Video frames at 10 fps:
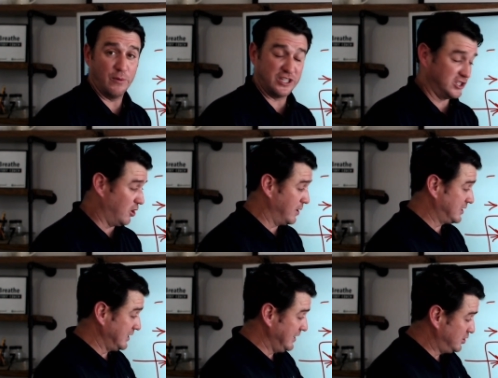which is going
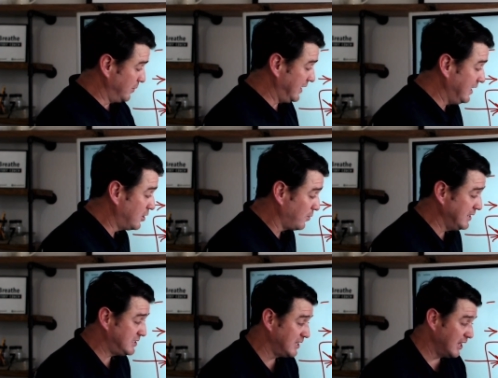to lead to an
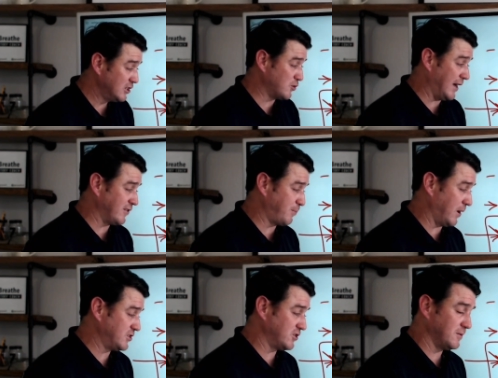increased driving
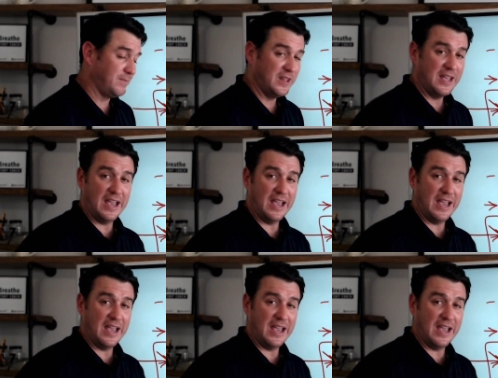pressure